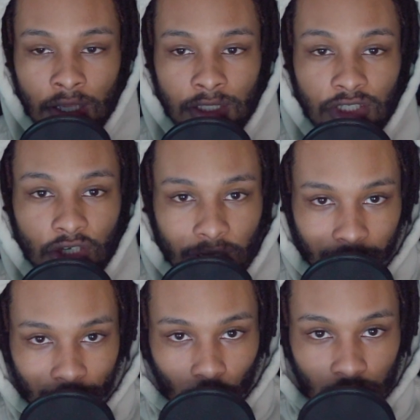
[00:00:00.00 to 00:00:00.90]
your
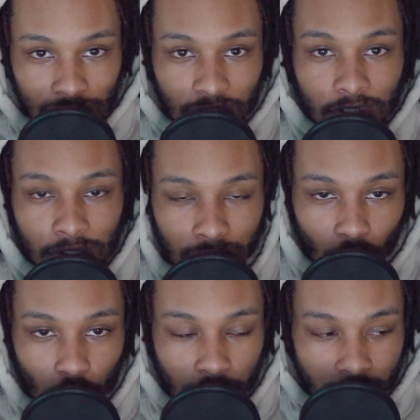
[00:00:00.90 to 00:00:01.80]
earphones or
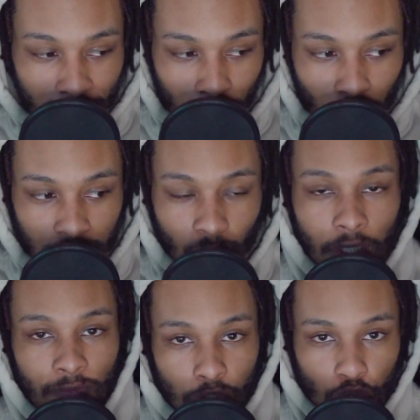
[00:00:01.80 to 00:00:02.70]
your headphones, whatever
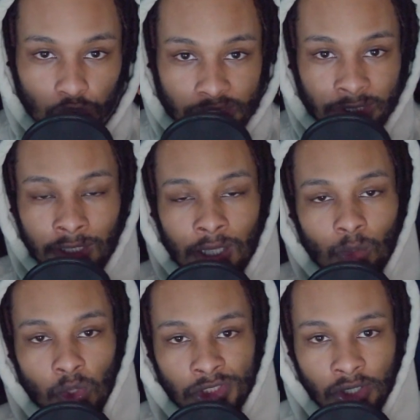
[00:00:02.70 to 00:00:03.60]
you're using, will
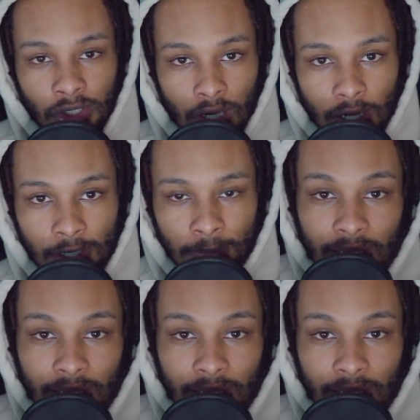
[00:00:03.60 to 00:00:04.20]
turn on.